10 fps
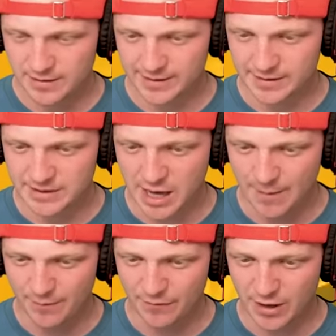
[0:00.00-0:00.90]
Like the
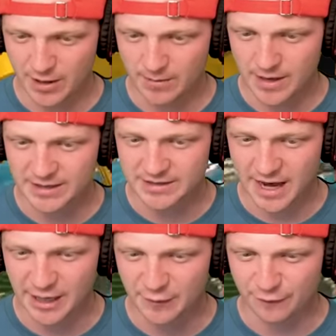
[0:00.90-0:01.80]
top of him is
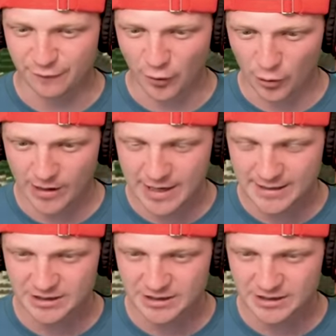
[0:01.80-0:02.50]
kind of furry,